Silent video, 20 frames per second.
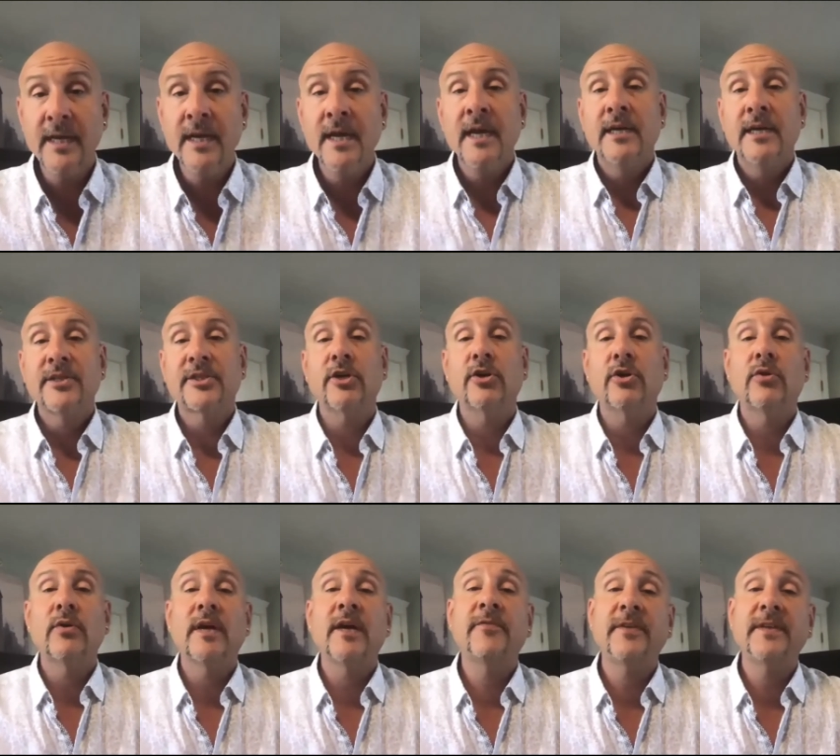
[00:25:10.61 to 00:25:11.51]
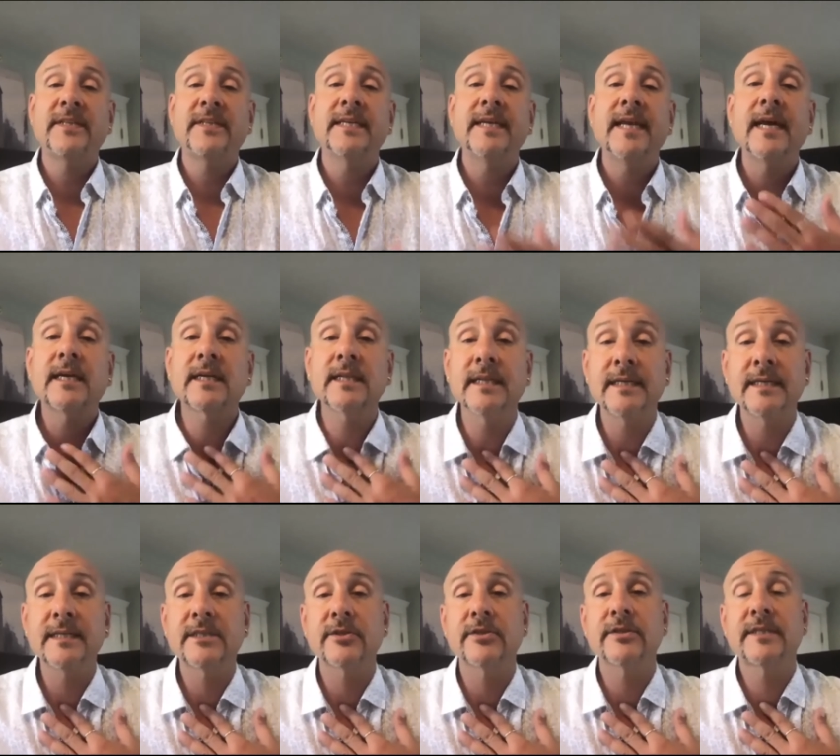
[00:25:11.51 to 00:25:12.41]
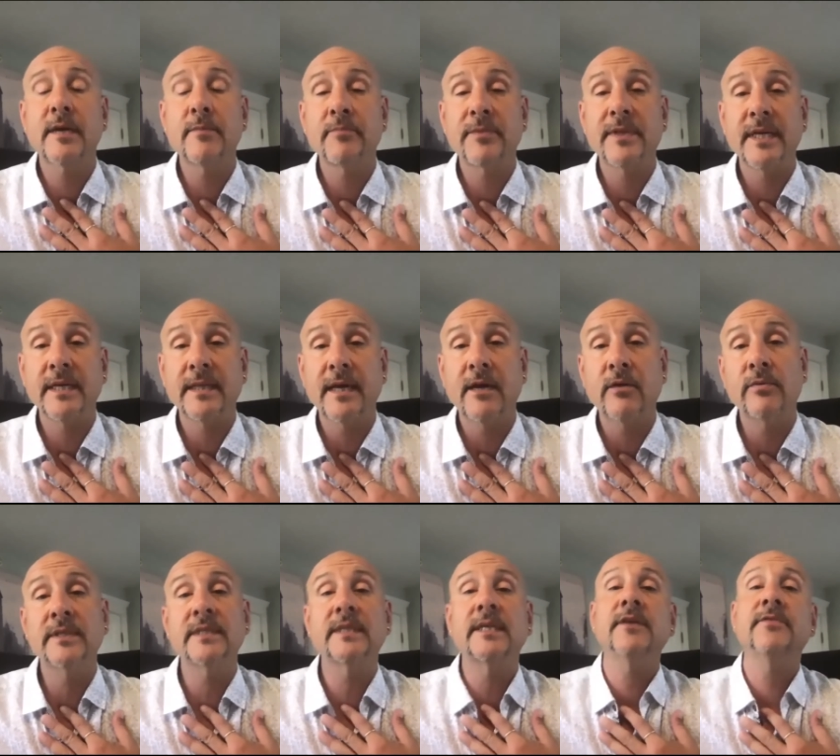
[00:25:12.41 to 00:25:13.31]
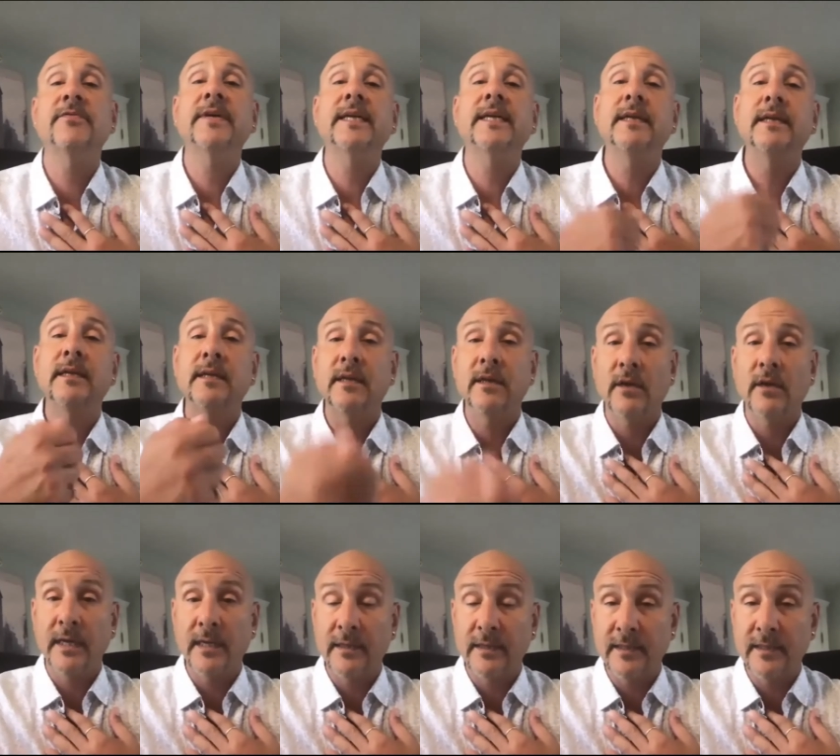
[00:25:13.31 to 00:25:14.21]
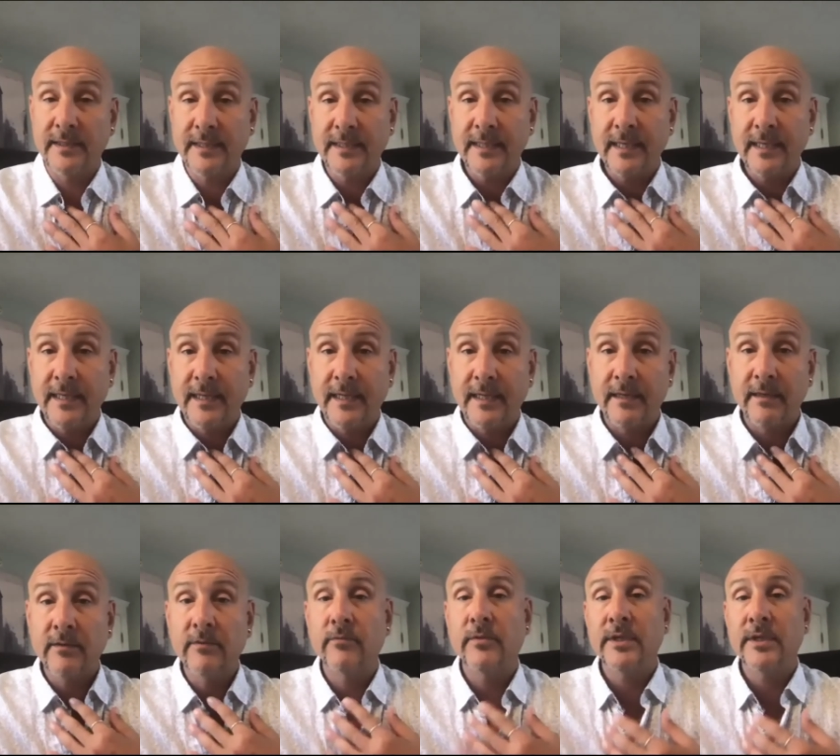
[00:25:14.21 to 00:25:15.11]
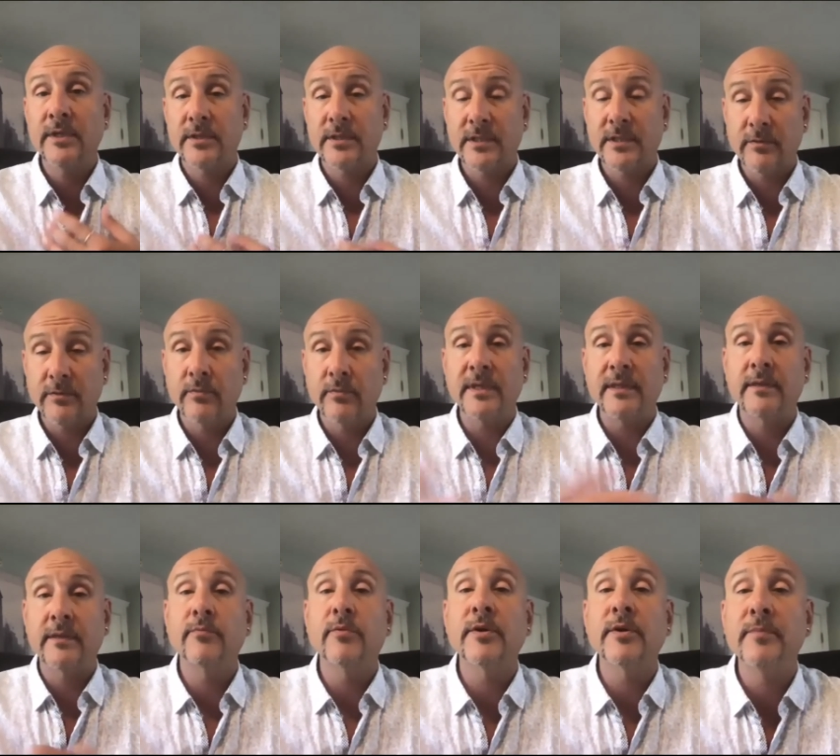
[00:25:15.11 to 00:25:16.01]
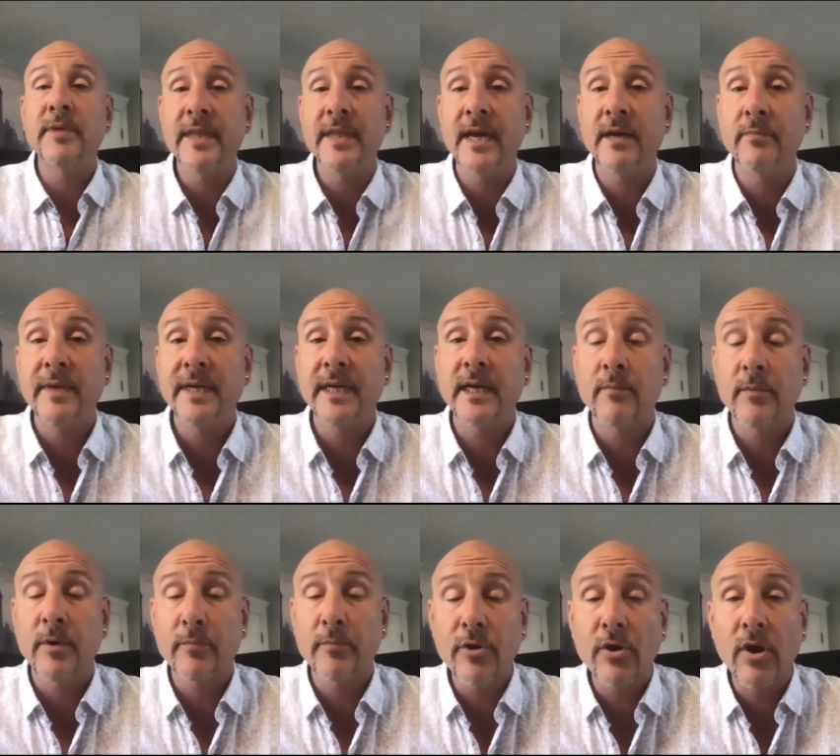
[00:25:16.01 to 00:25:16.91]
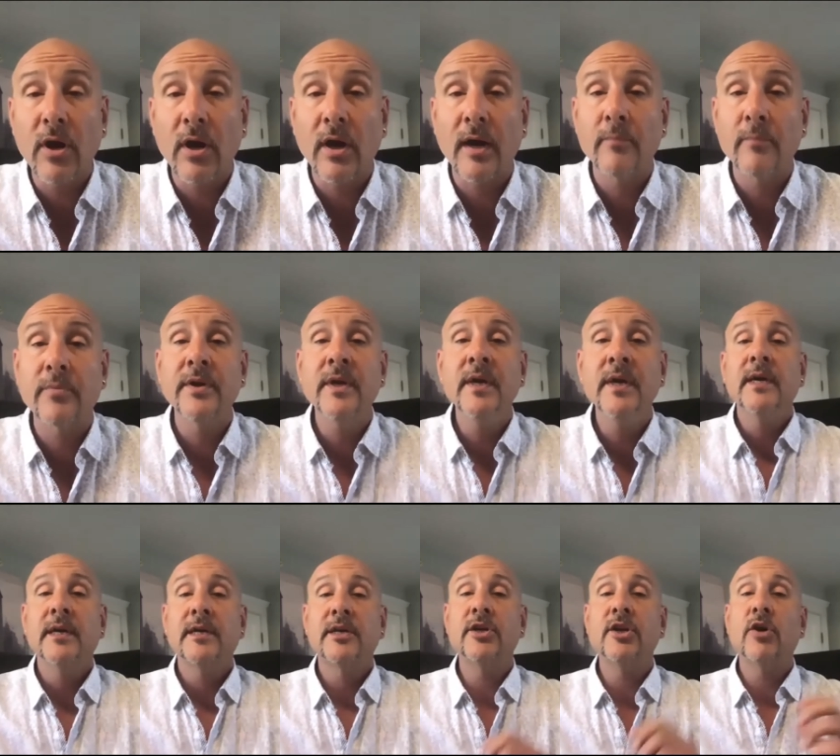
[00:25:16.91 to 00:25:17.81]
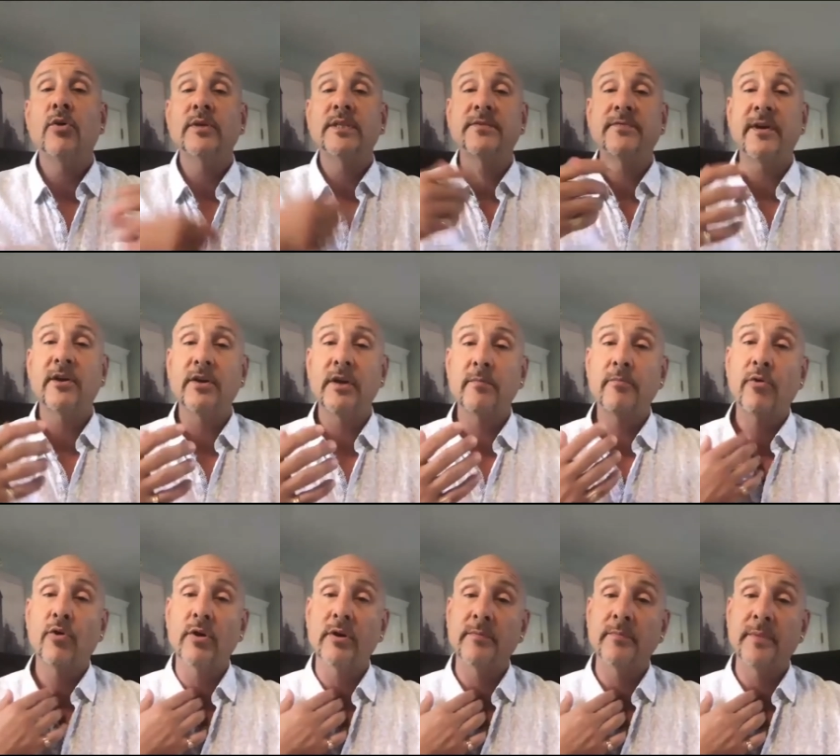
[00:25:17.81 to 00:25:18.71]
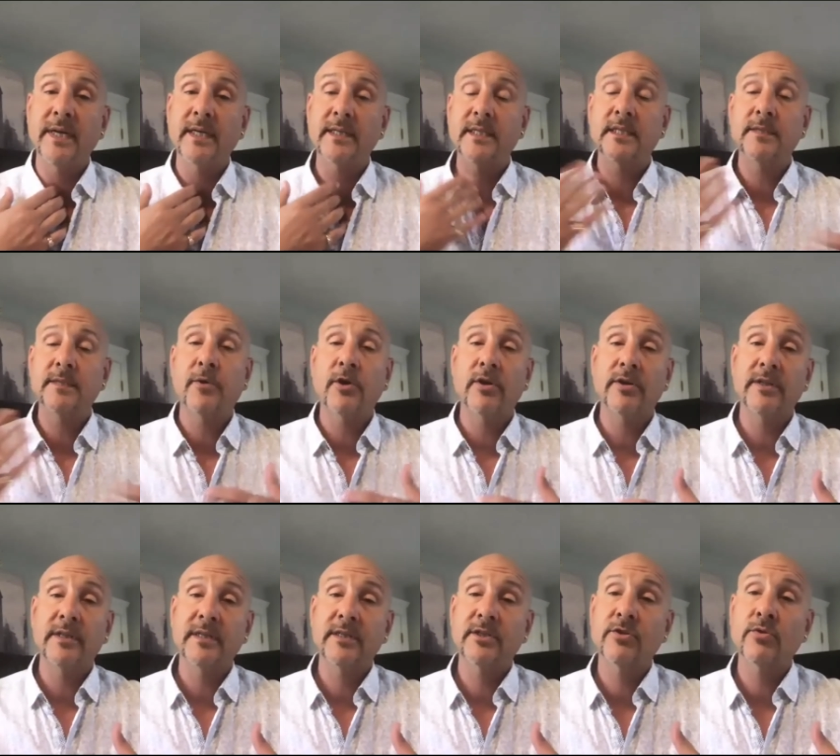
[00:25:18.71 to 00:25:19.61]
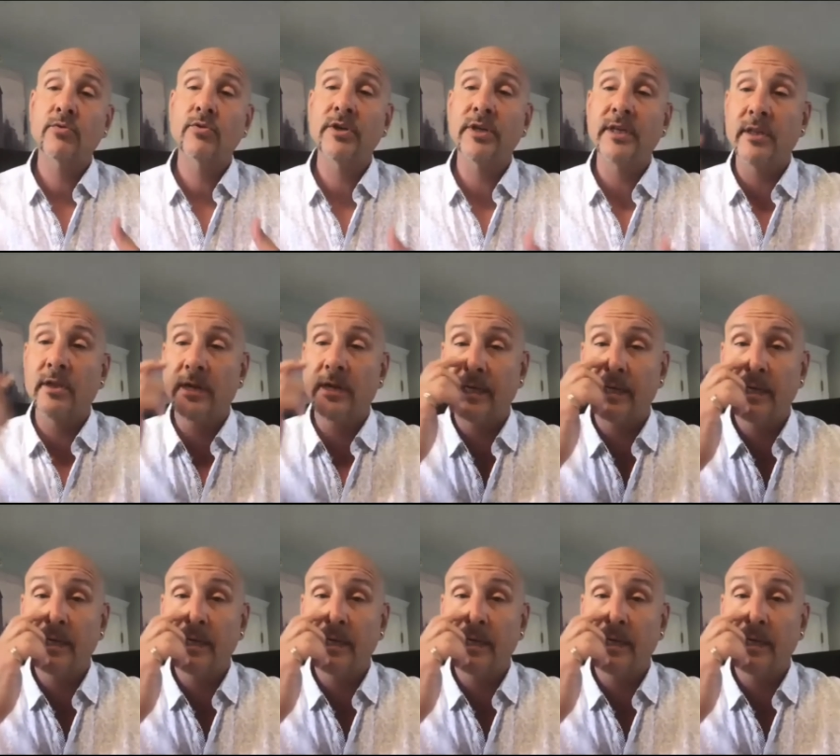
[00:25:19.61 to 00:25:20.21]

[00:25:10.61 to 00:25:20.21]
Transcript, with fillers: So if it's a necklace or something that was given in the scene, which would then become a prop, you know, it's very important because it's part of the storyline.